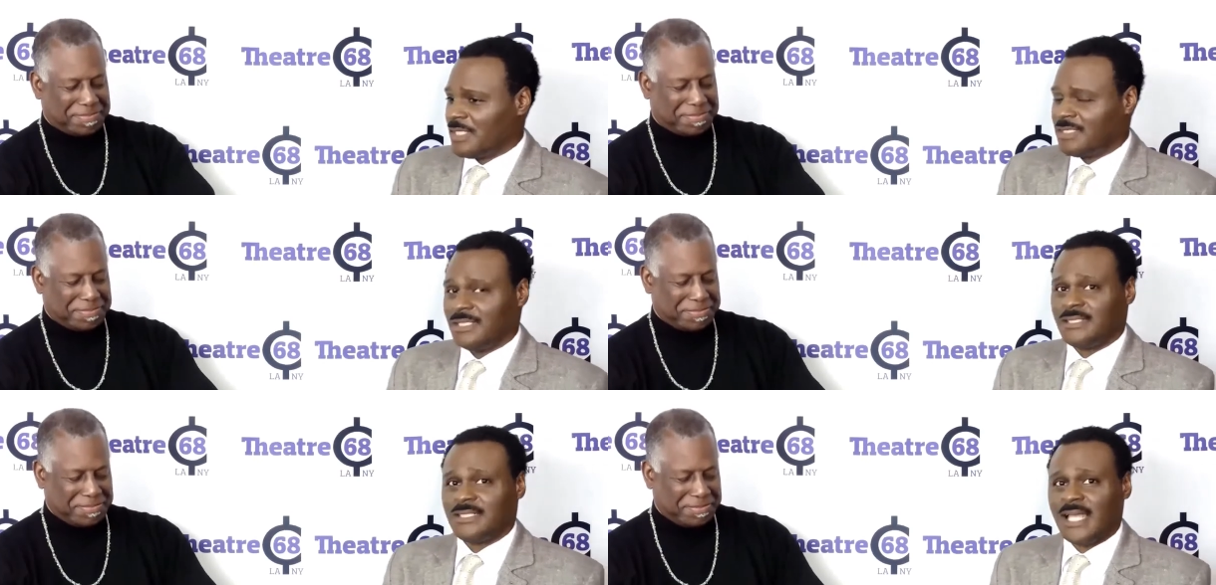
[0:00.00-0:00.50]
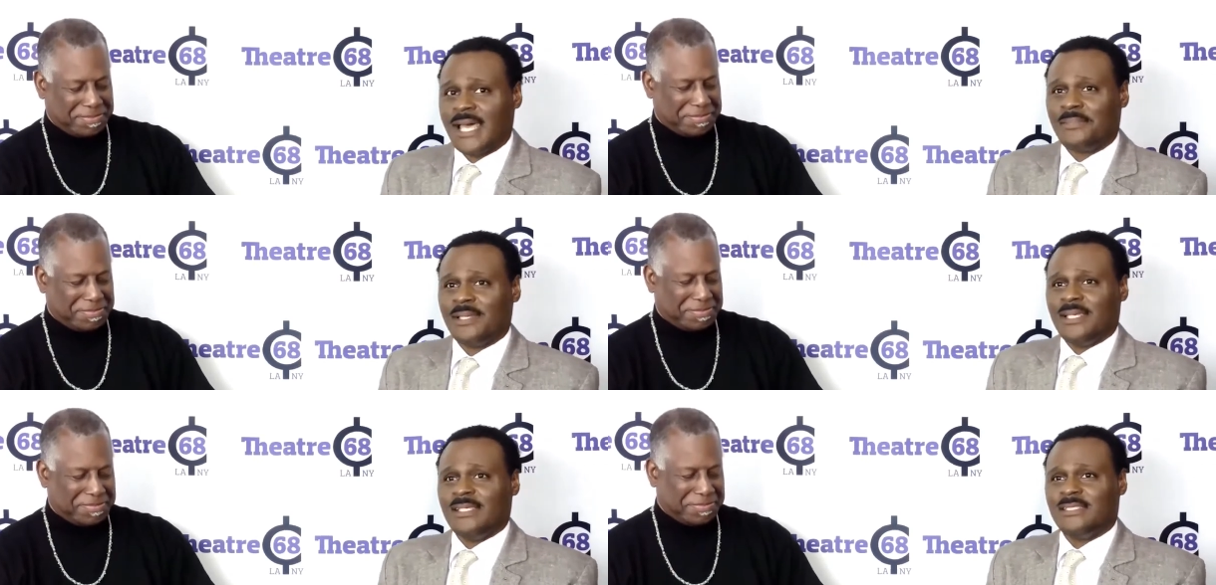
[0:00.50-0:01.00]
Speaker 1: you, I said,
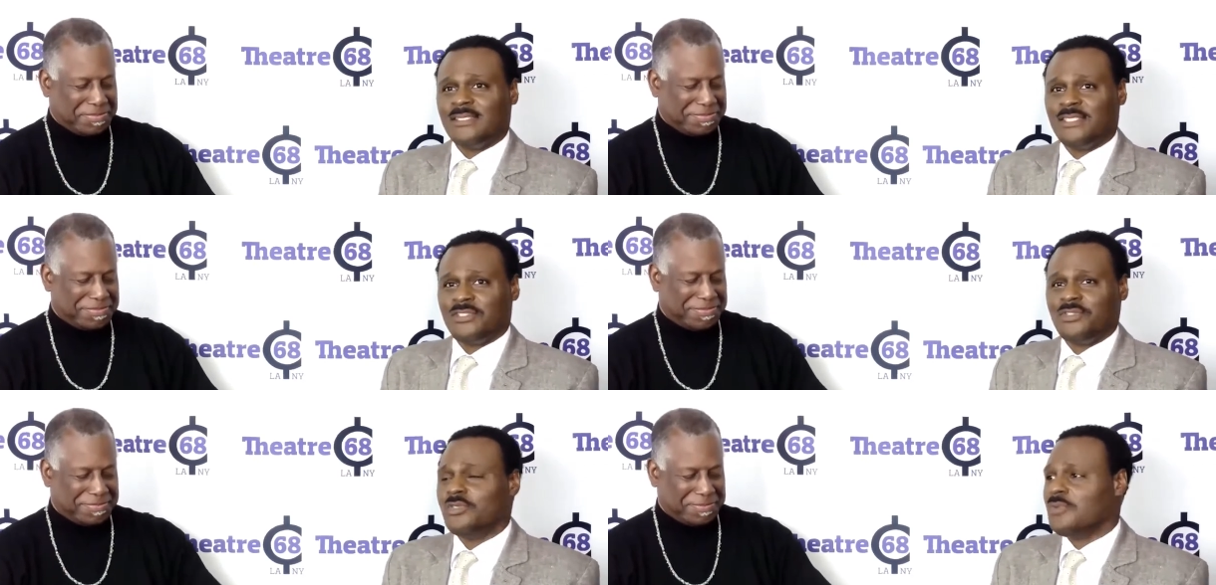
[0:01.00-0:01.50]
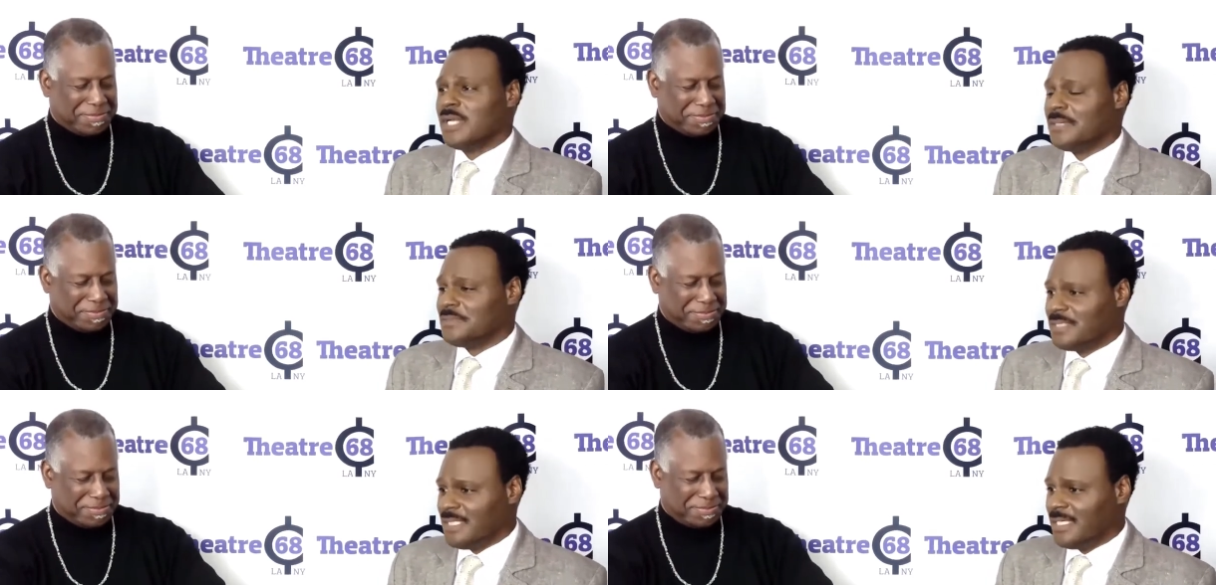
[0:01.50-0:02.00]
Slap, is this true
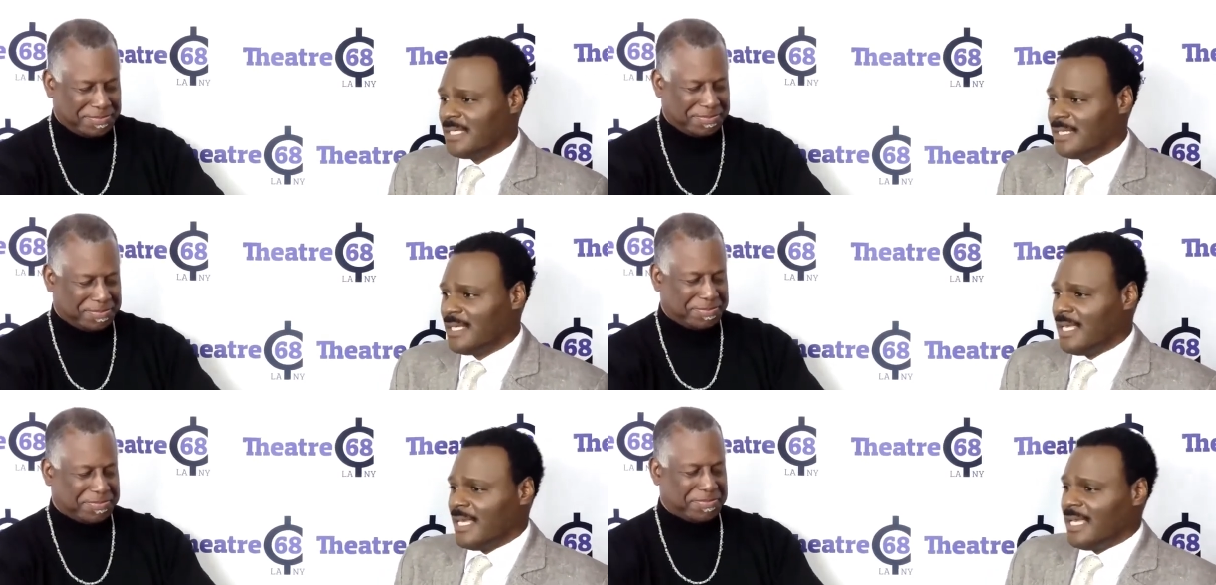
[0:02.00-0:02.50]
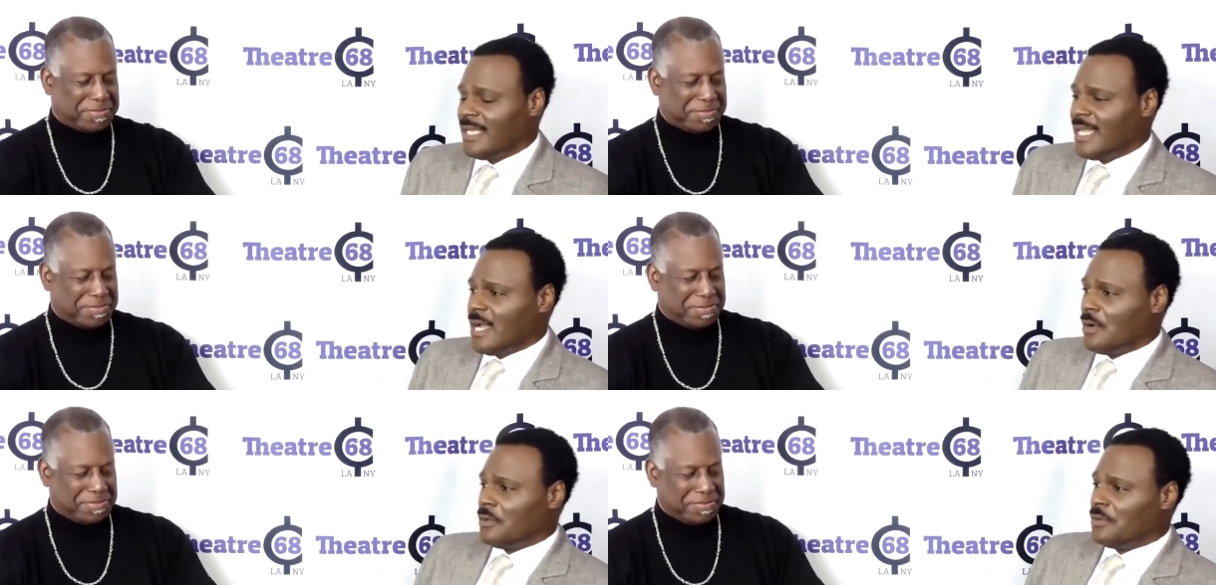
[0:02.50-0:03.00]
what i am seeing?"
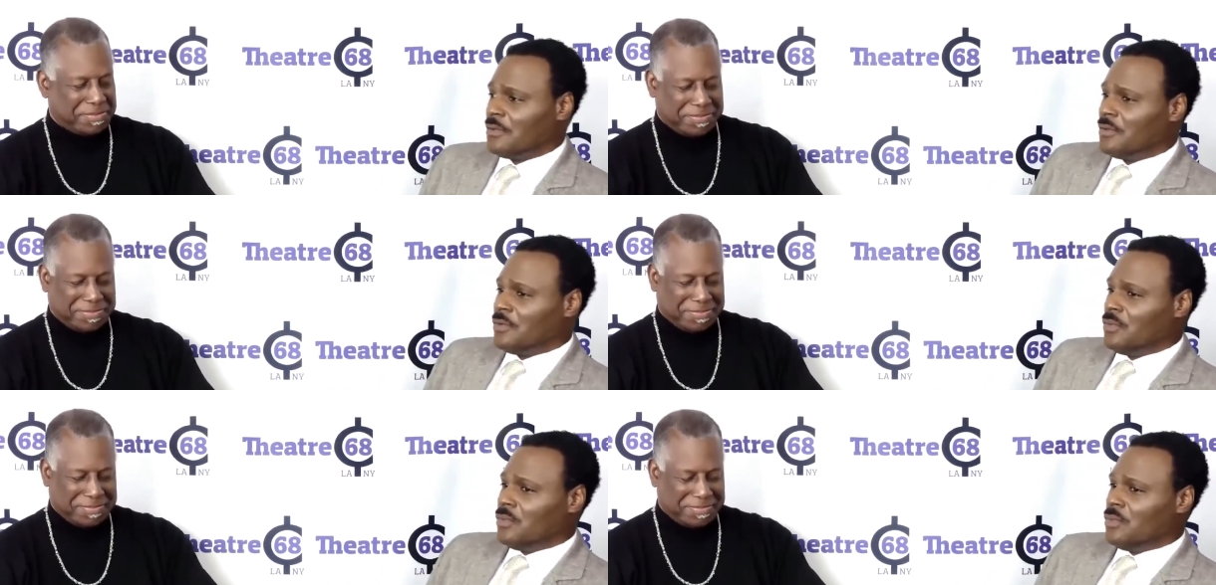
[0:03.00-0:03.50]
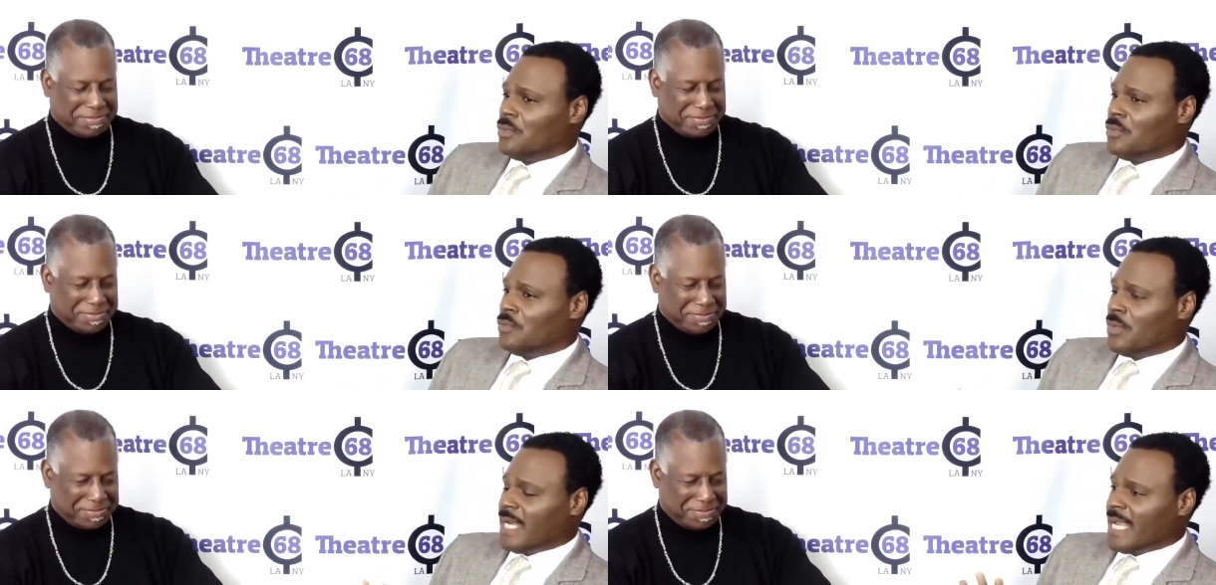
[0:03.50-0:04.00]
Now,
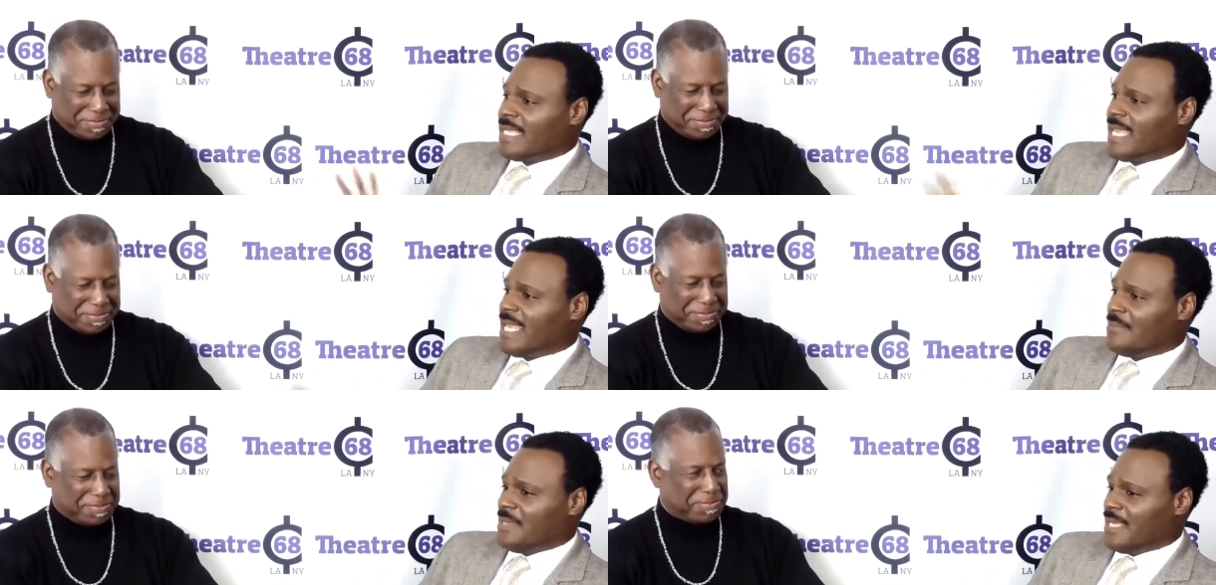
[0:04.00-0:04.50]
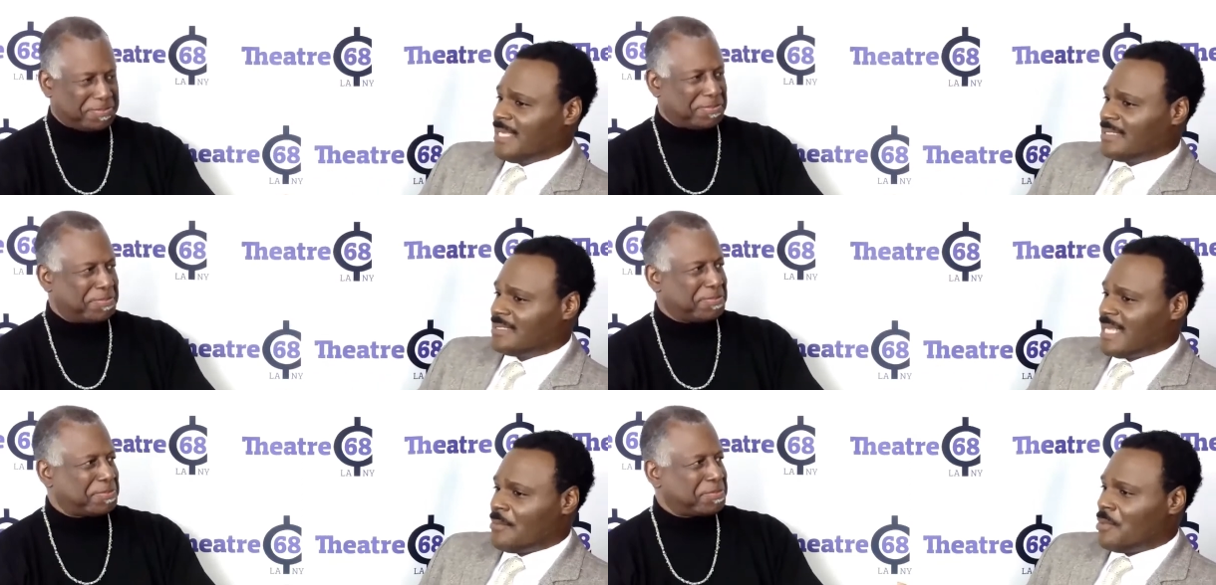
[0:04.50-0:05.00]
when that came in,
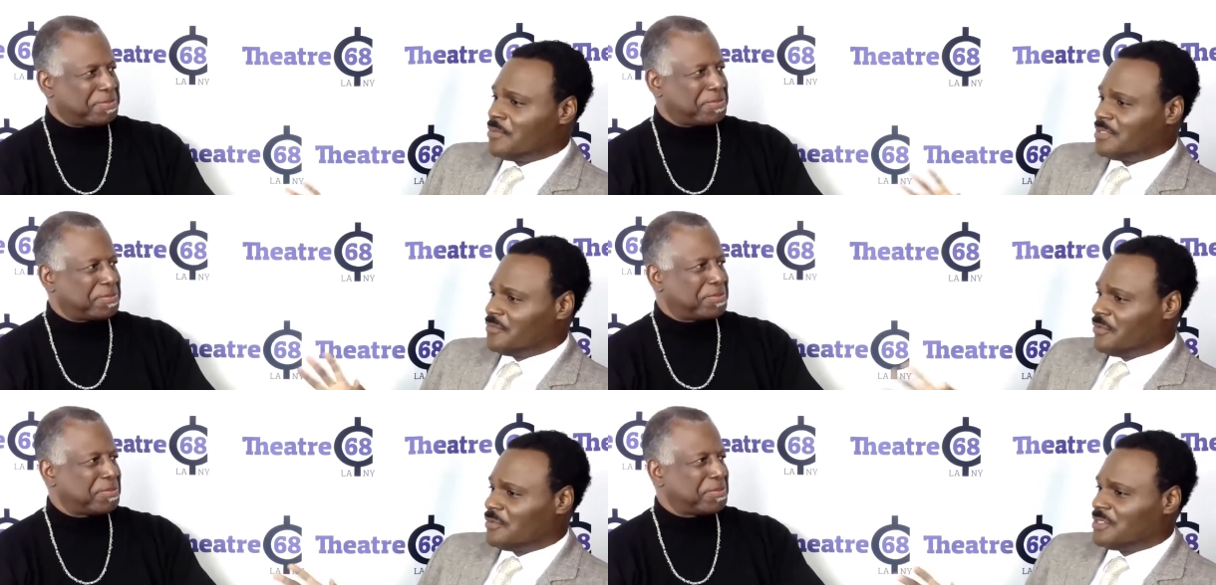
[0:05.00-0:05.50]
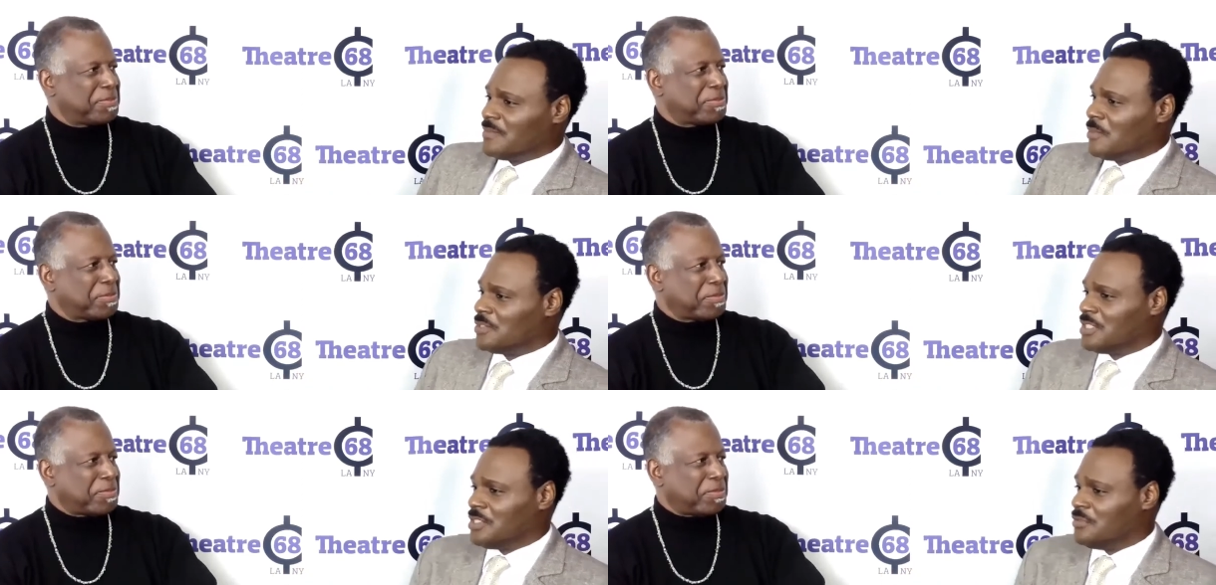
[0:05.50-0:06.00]
Slap, what was the first
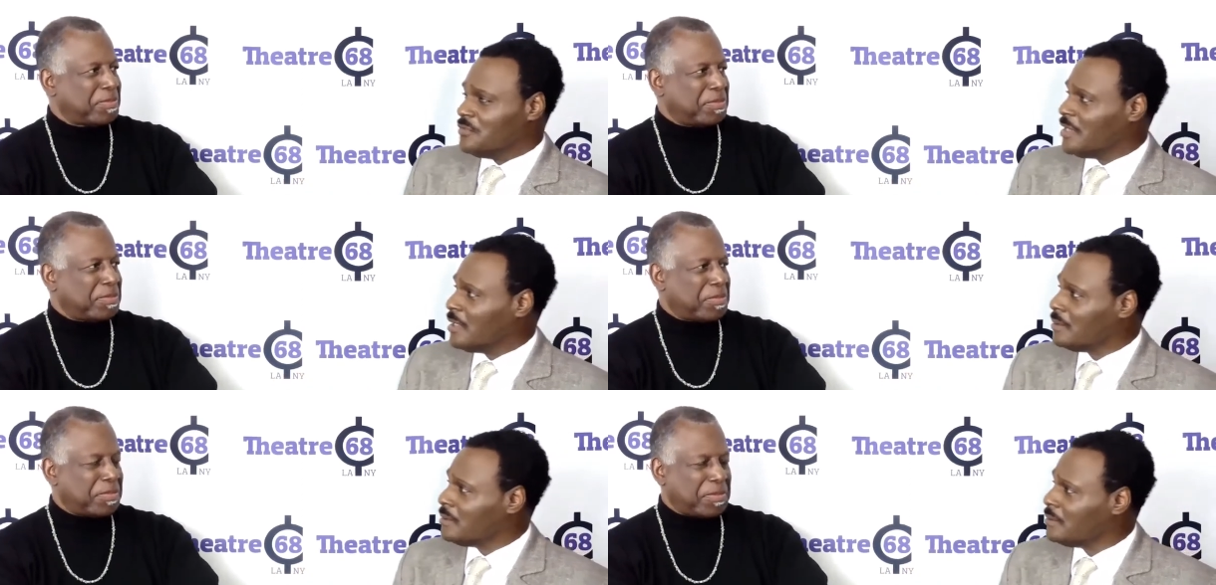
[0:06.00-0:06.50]
emotion you felt?